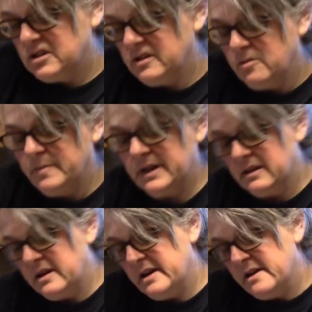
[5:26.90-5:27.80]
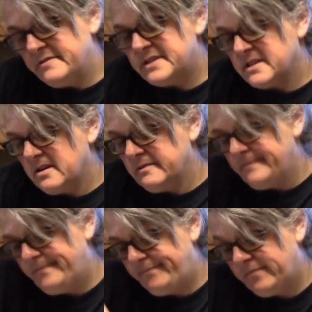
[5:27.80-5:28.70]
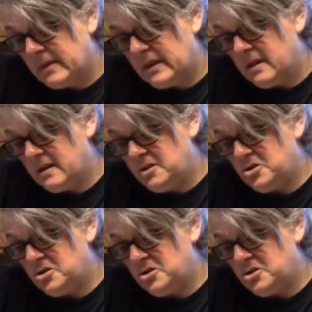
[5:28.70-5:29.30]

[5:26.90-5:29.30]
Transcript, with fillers: a little bit left, so you